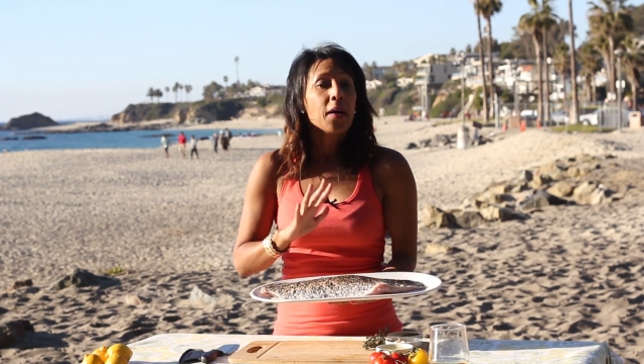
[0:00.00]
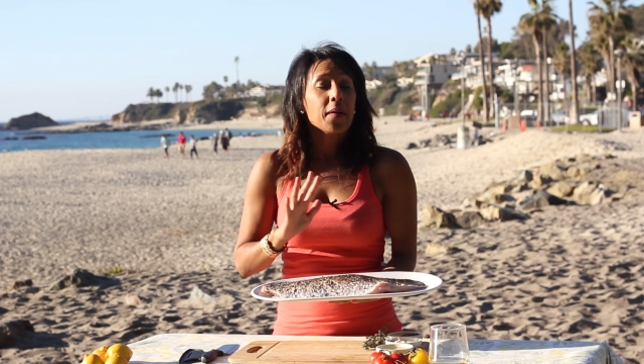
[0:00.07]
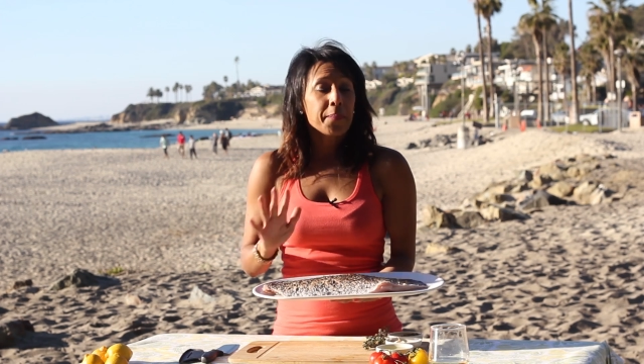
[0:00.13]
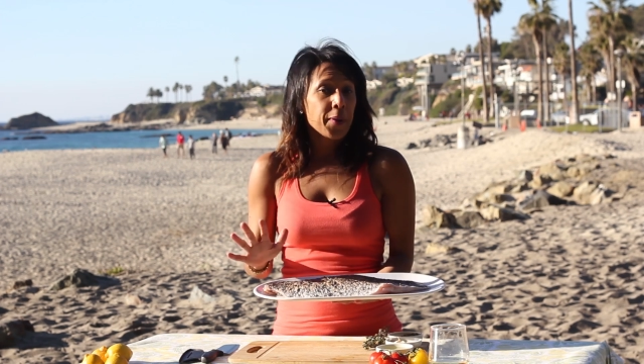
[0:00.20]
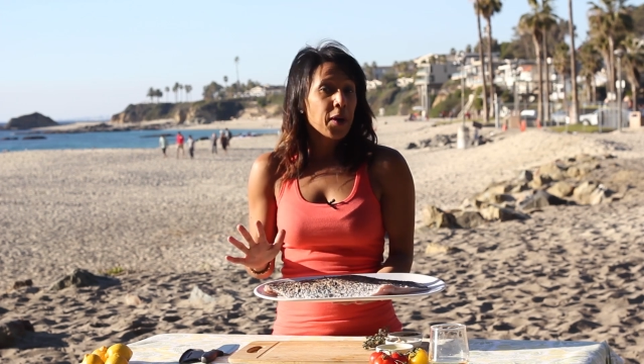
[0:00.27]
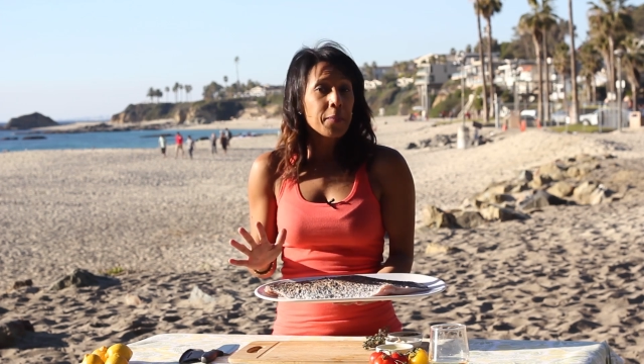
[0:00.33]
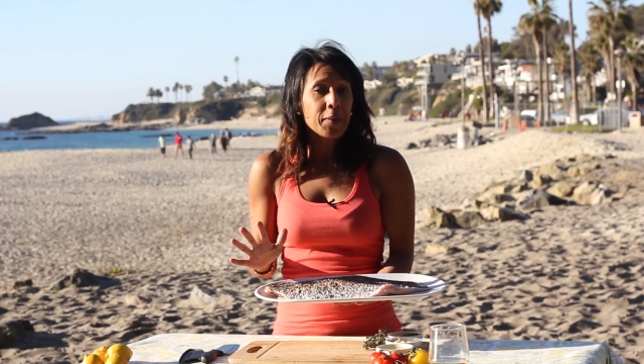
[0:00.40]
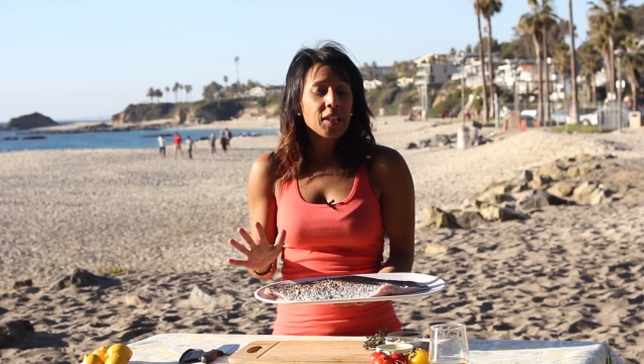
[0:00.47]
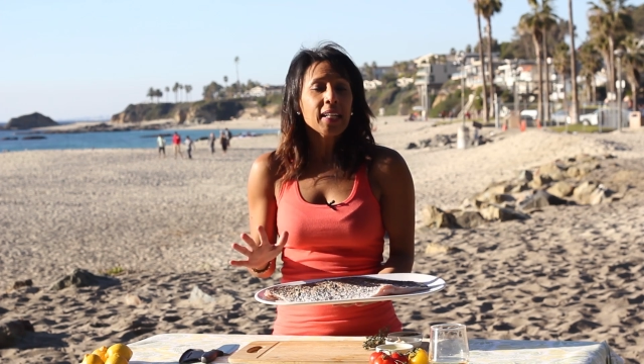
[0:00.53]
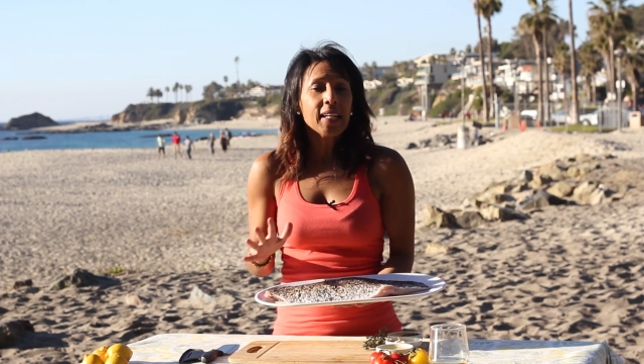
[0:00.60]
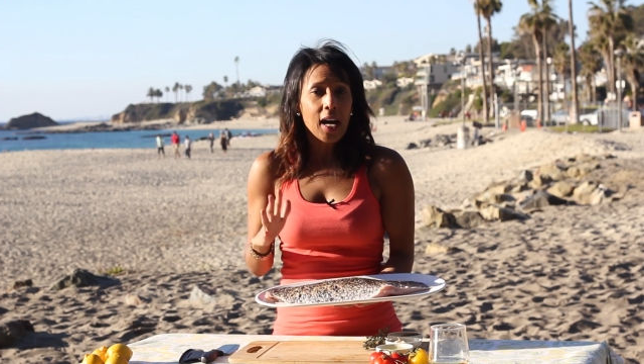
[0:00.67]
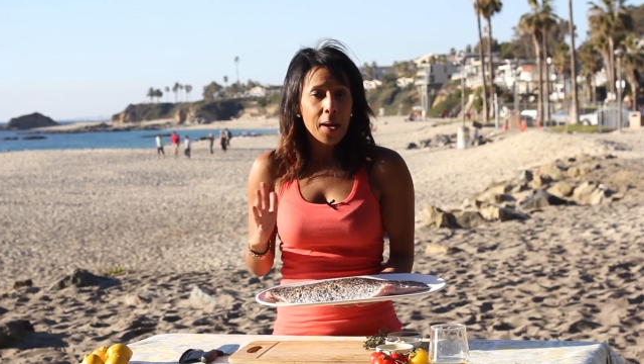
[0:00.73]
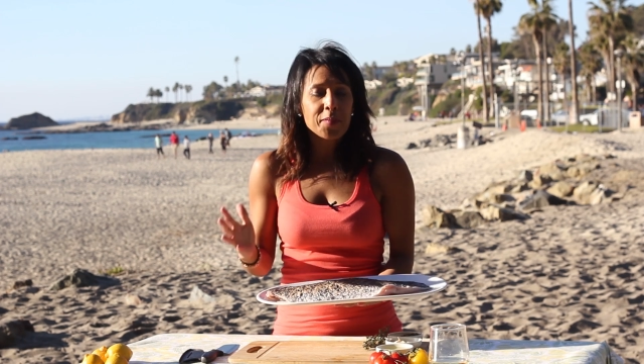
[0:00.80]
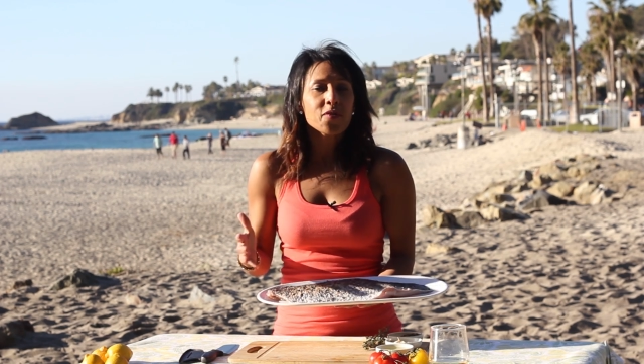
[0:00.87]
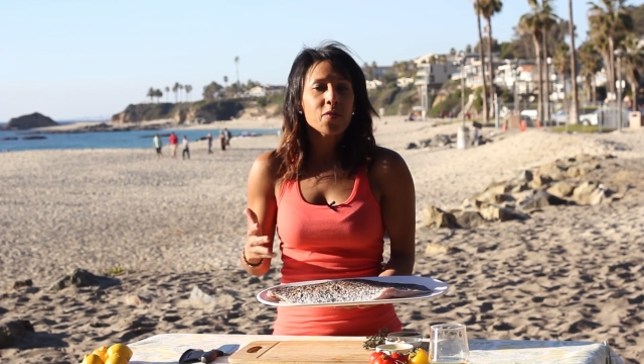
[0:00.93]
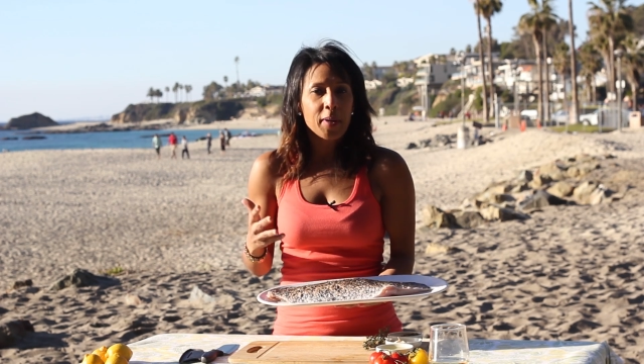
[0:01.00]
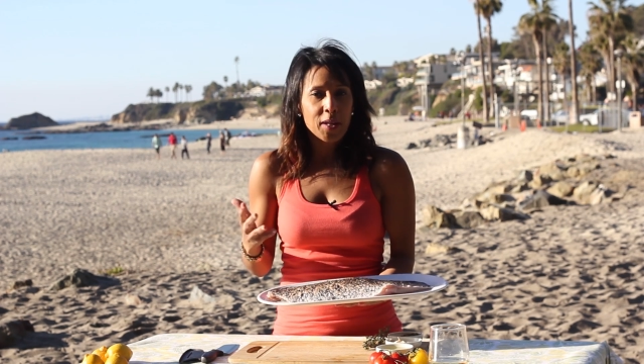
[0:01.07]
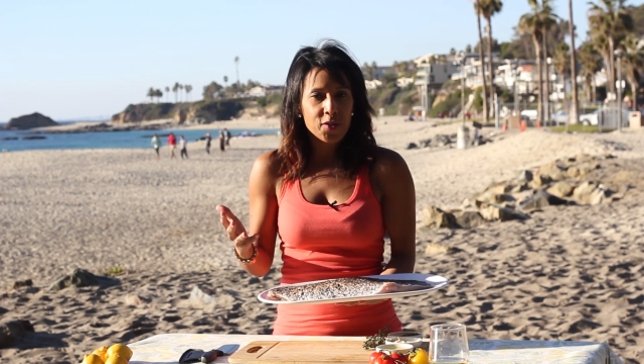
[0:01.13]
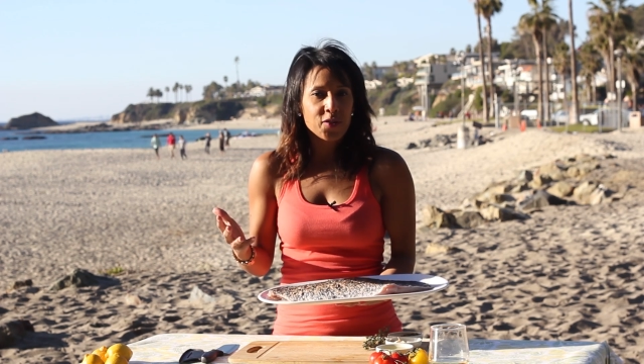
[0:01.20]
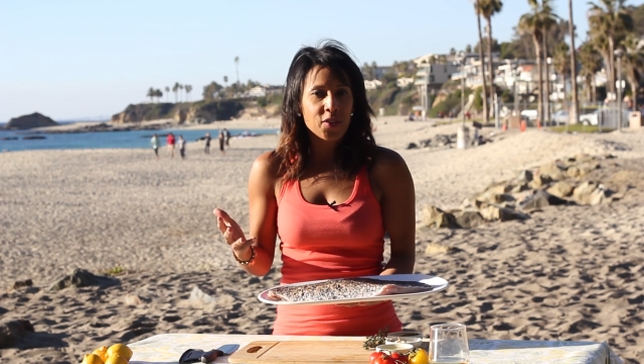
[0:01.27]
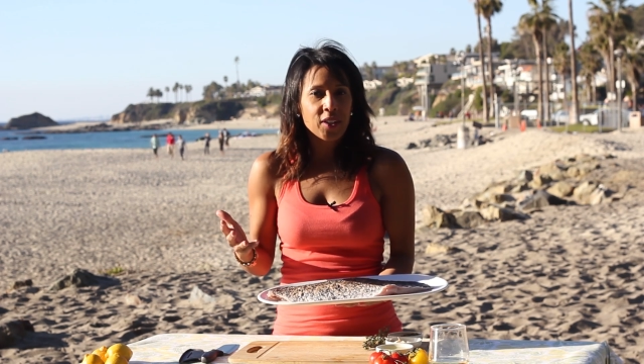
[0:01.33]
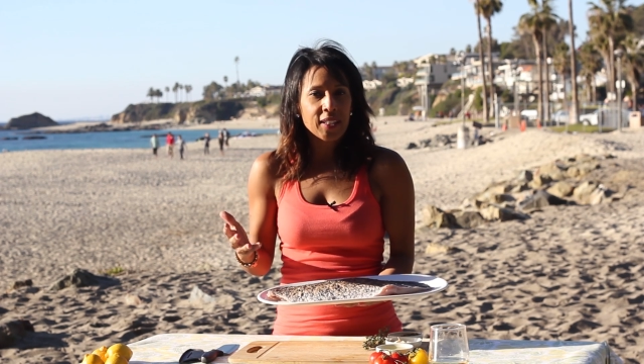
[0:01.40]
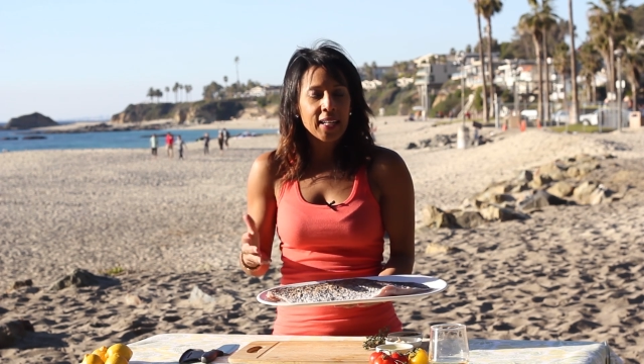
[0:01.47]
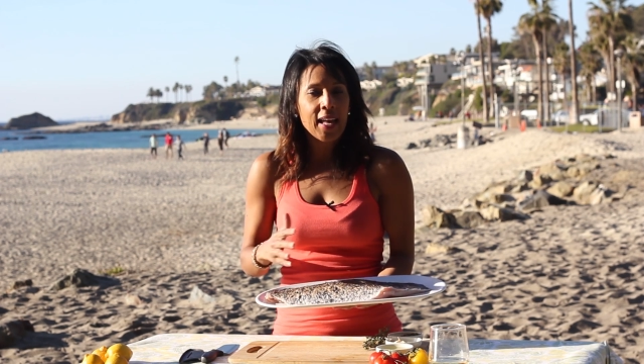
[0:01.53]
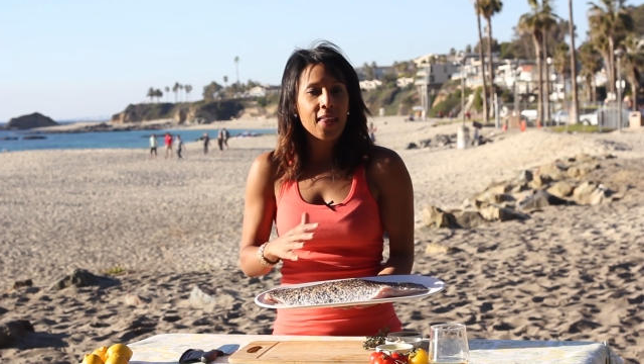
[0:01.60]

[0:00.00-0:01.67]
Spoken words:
Barramundi comes from Australia